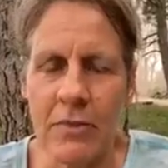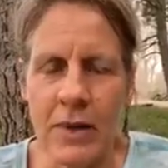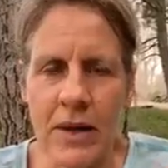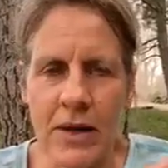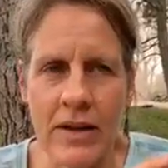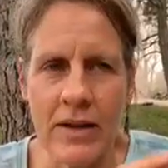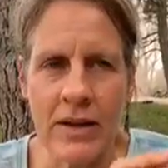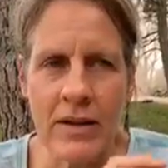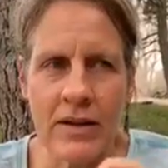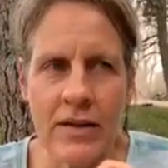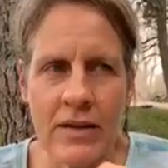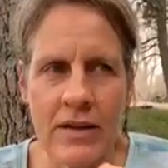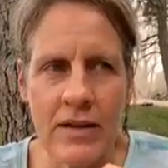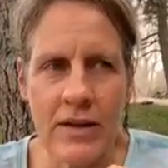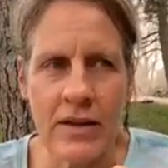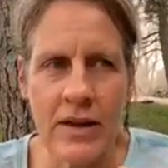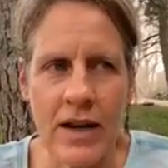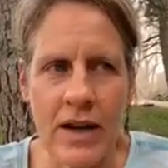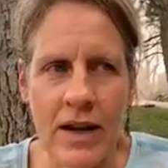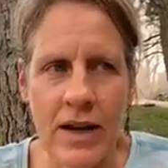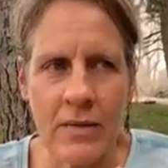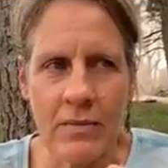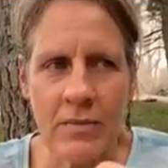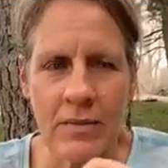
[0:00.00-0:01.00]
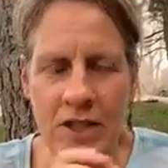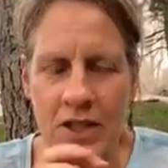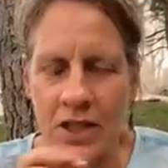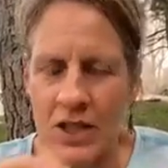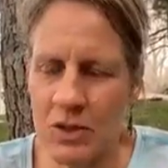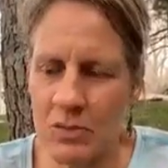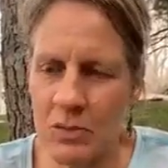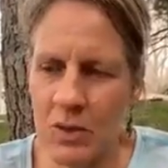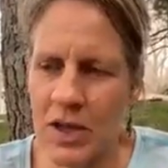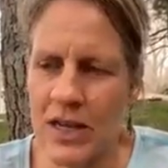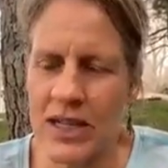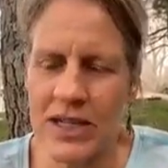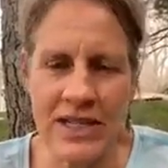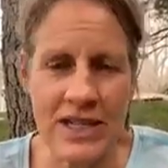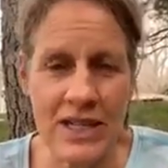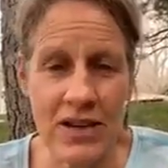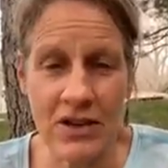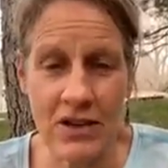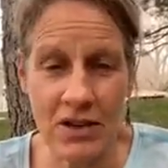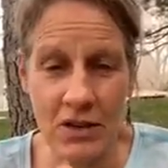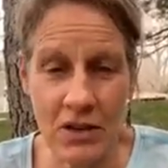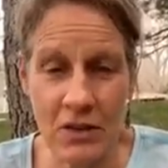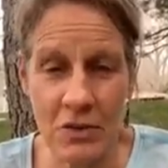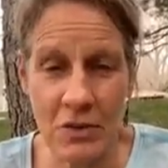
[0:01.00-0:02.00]
but let's just break this down
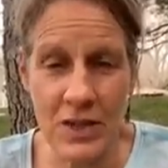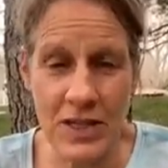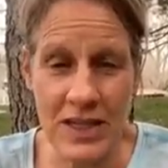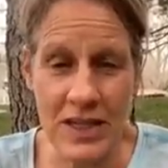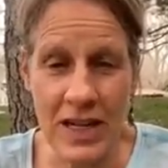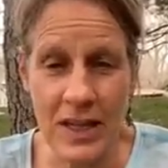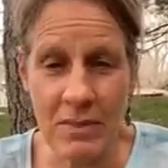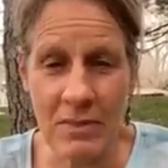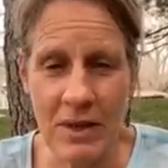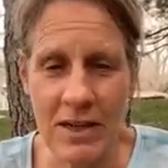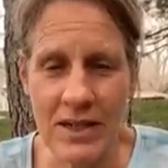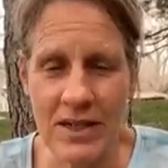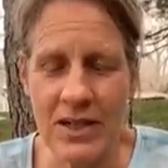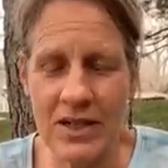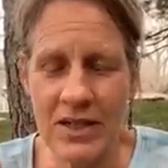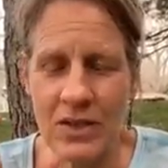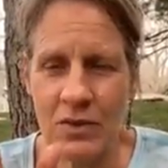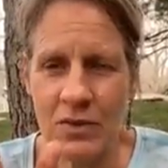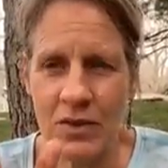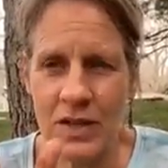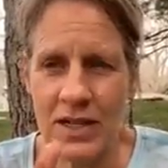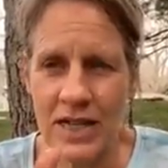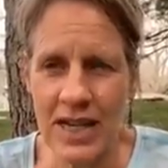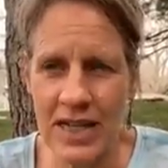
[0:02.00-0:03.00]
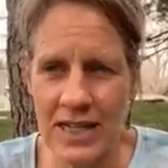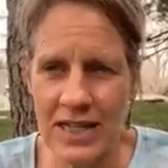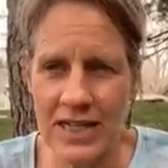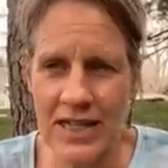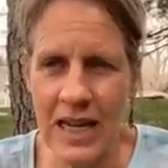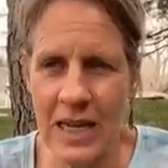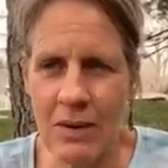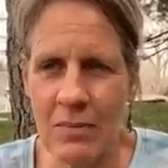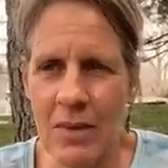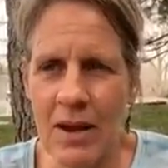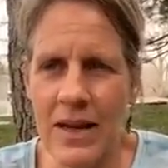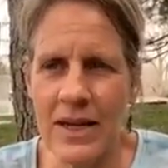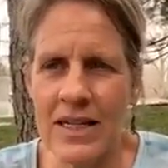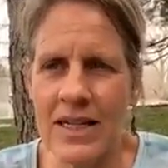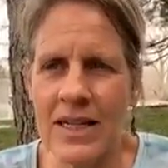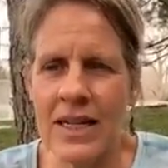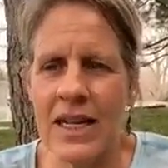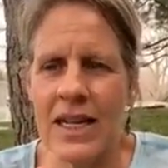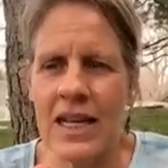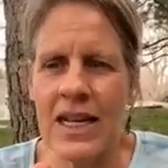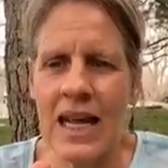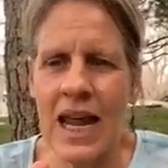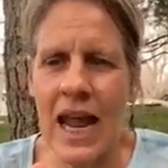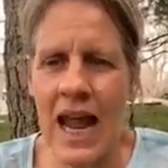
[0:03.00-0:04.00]
into 3 segments. So the next segment,
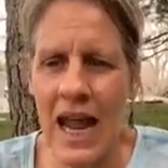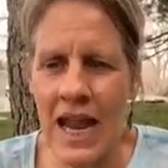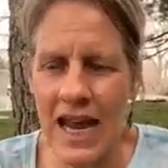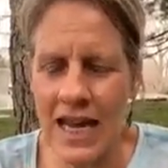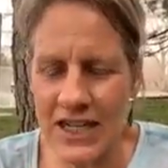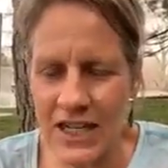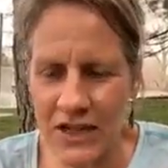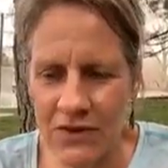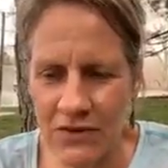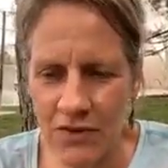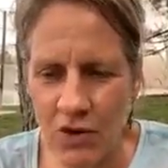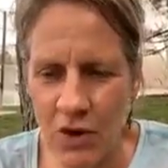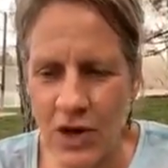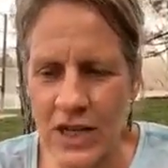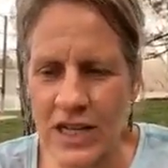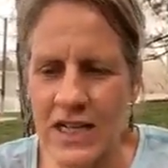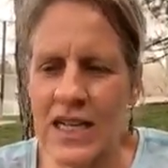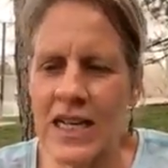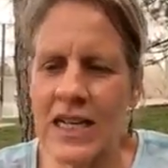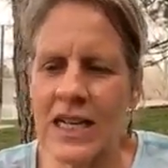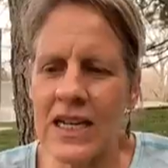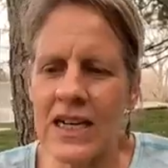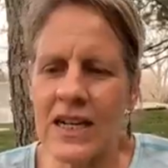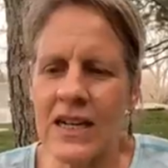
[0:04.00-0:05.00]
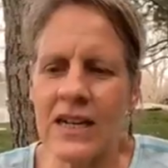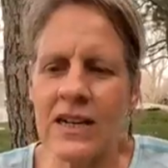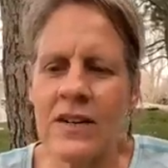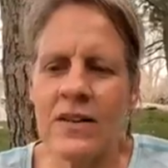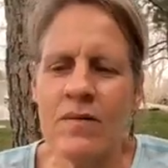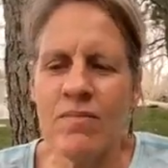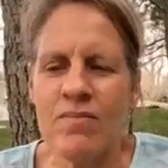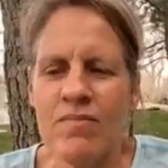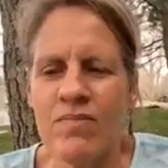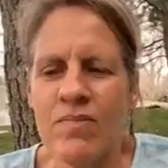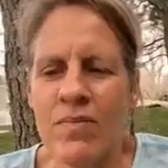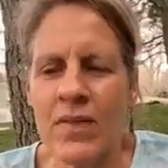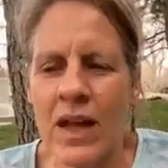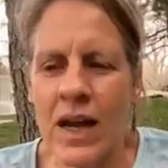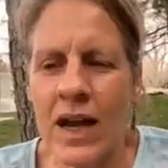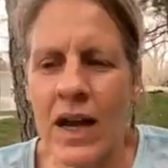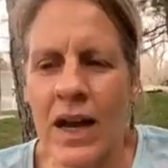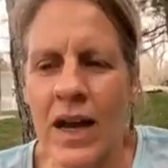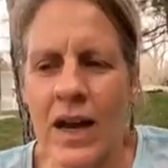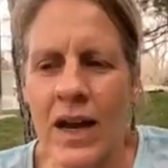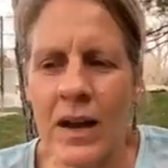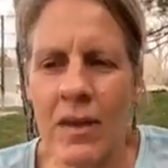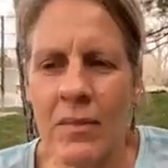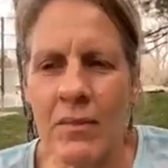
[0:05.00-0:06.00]
8 to 14,
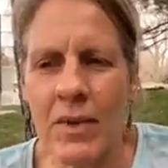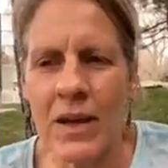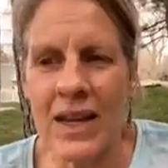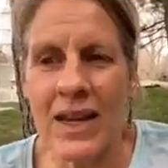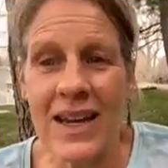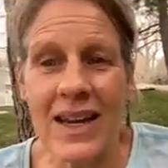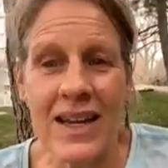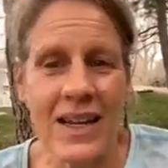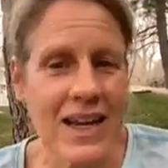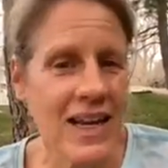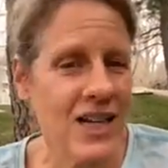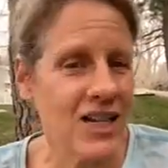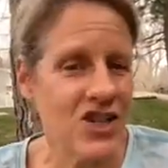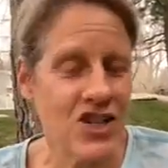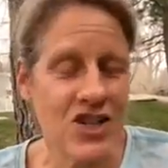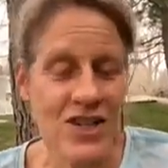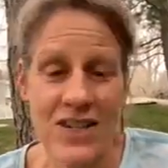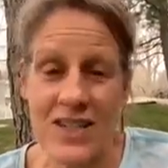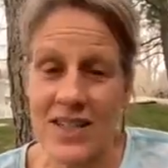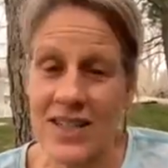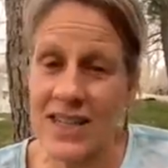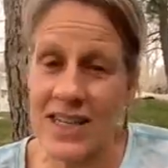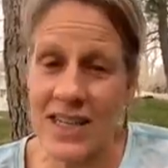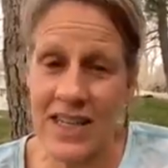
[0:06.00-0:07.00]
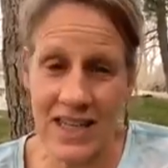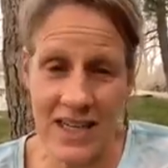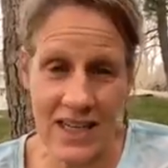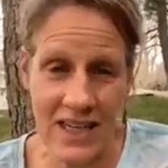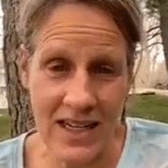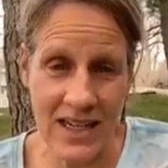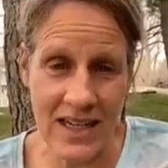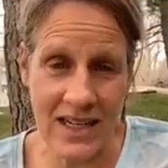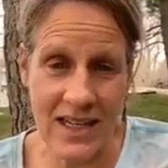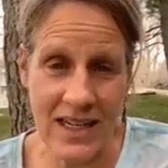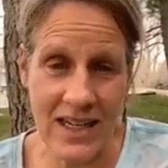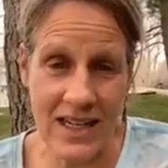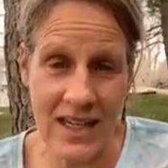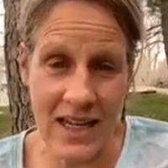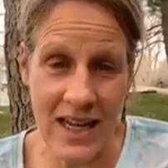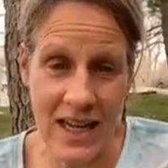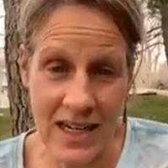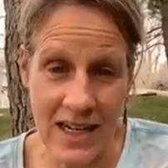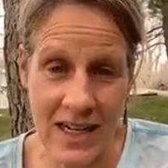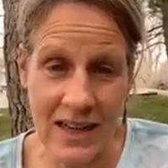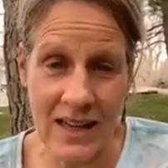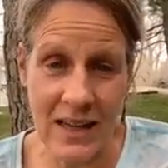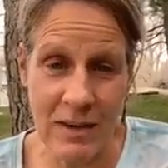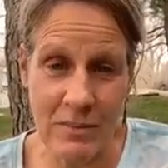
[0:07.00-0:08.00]
connection is key to
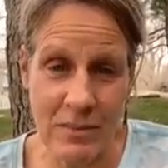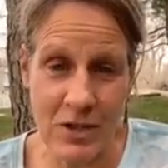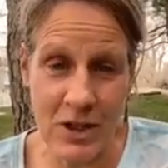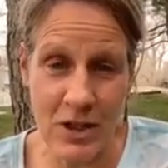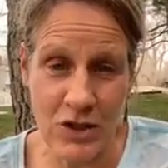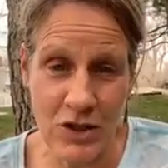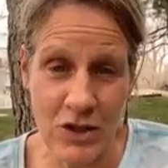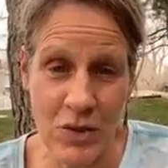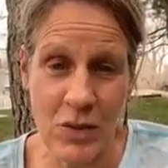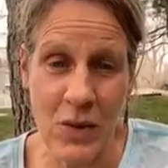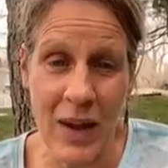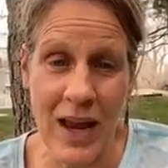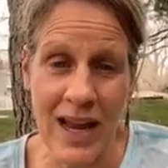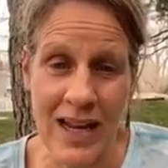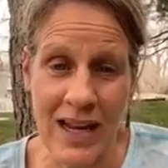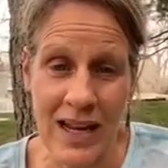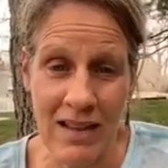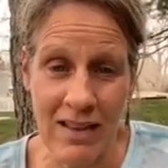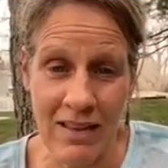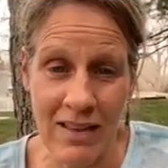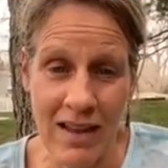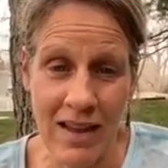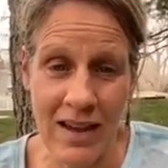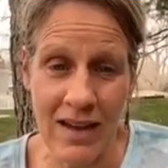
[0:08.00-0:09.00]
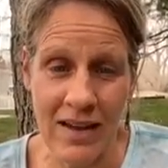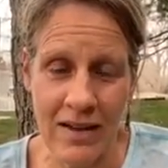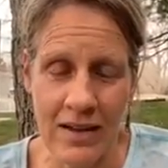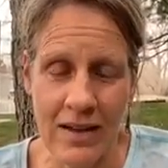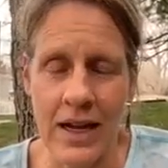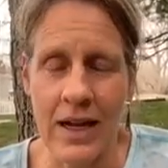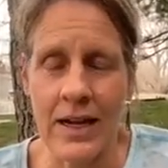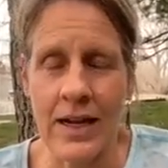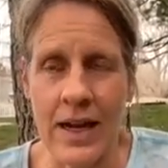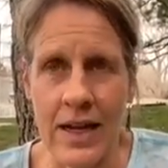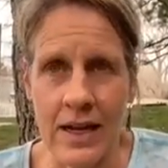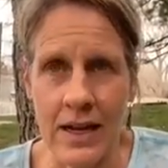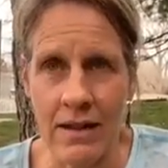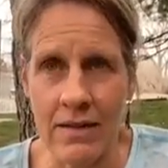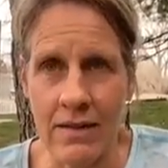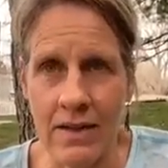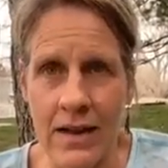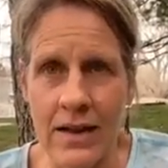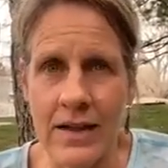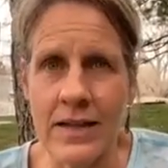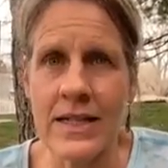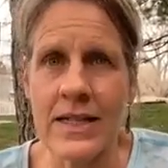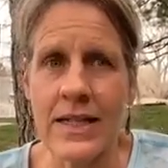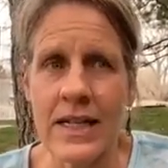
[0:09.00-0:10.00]
getting them to do
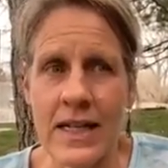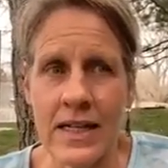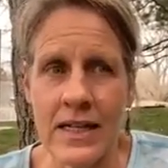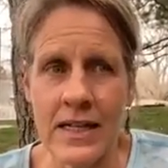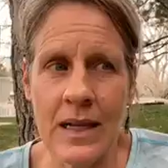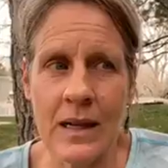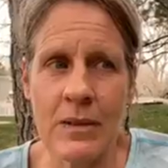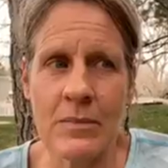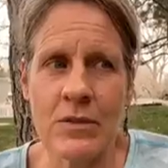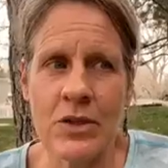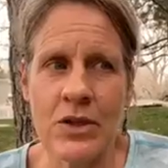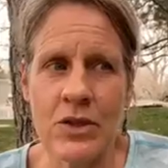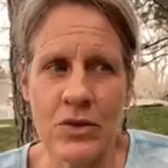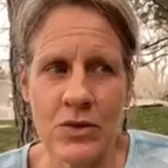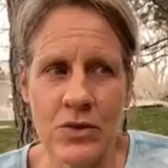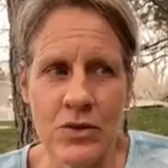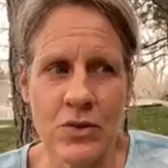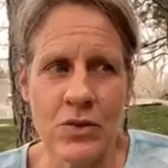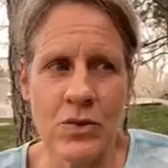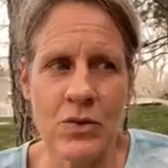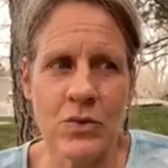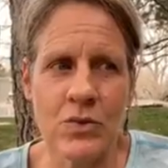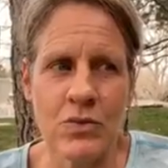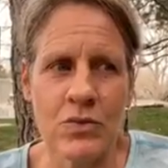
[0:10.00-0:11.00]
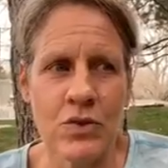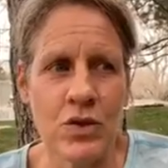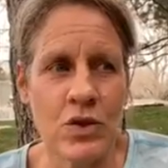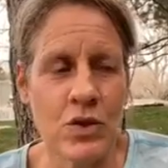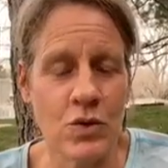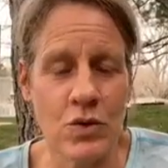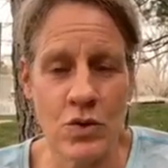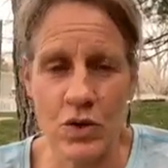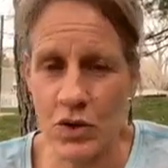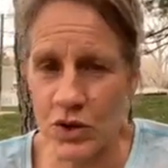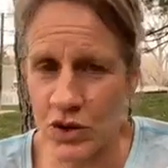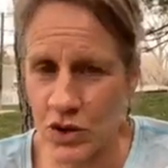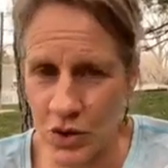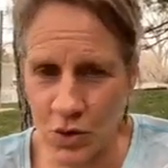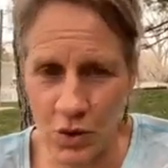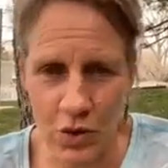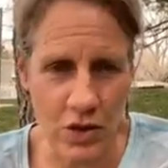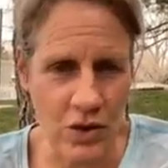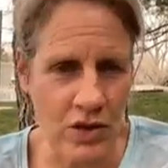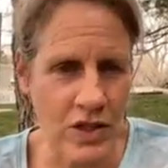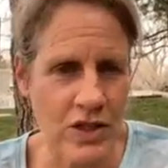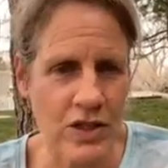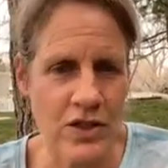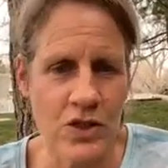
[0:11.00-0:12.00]
to getting them to do their
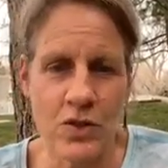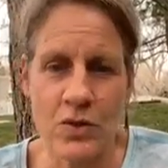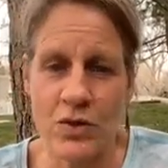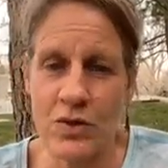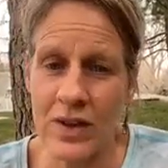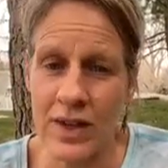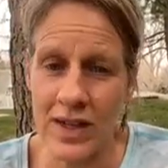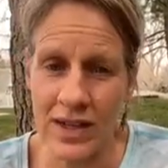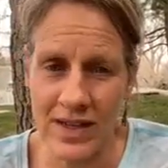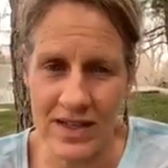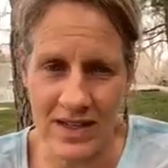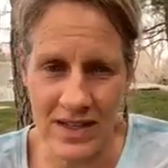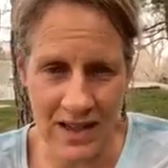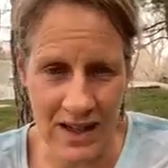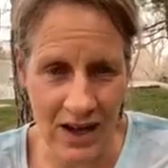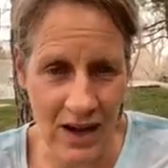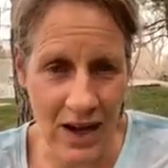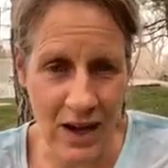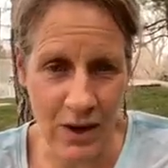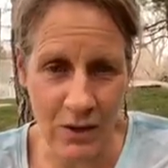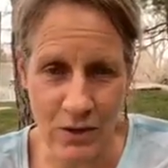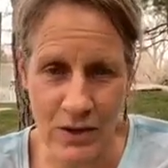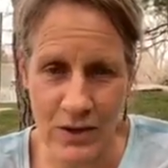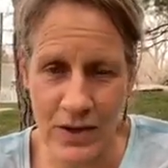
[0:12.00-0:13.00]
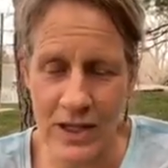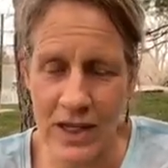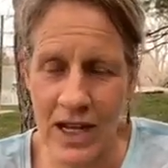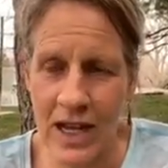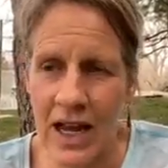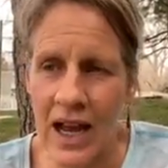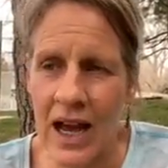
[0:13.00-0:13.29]
chores and do things in the house.